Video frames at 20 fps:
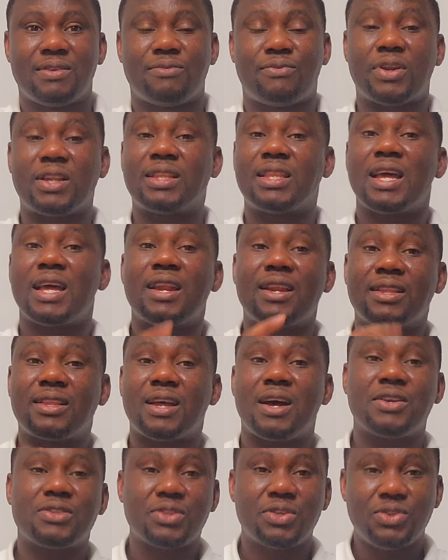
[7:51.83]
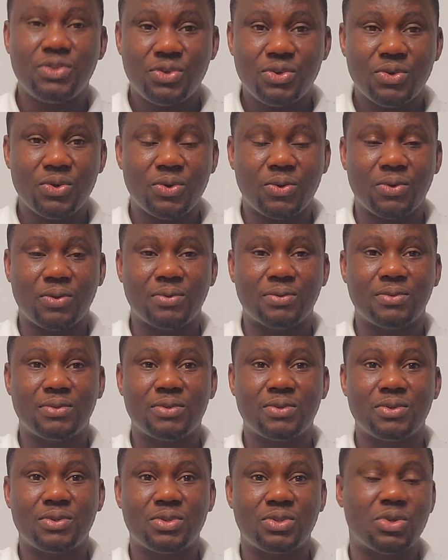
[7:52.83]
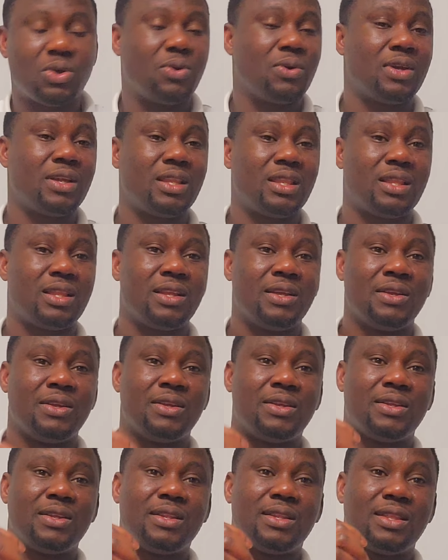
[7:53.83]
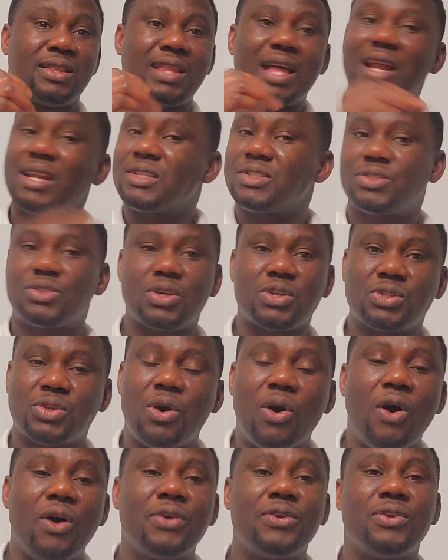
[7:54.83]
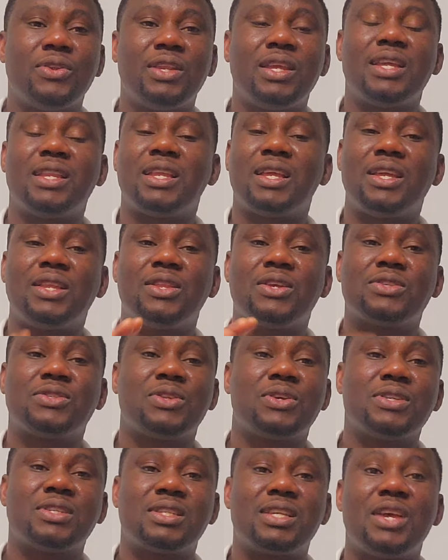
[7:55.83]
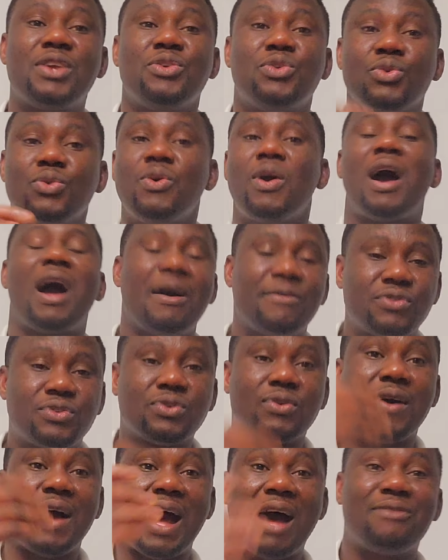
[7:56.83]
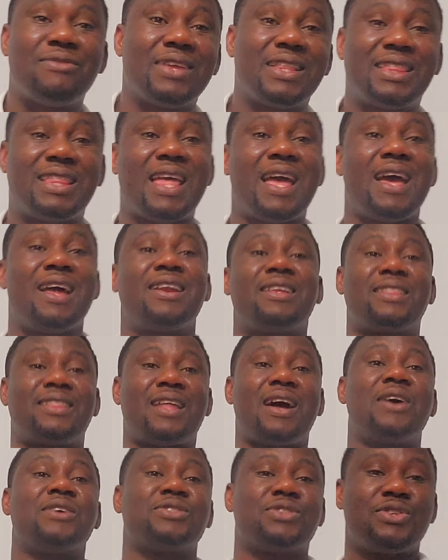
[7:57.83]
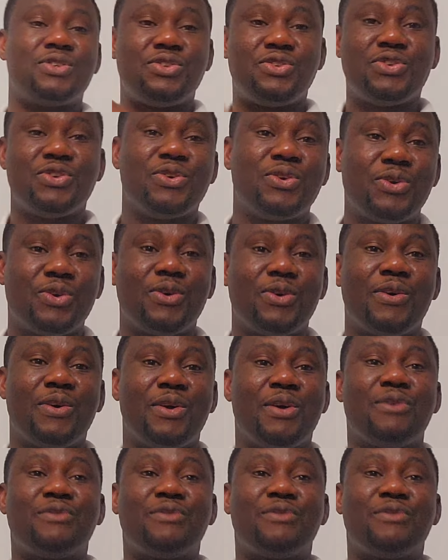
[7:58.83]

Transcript: for the 30,000 euro. So it, that is just all you need. It does not say you have to have a 30,000 euro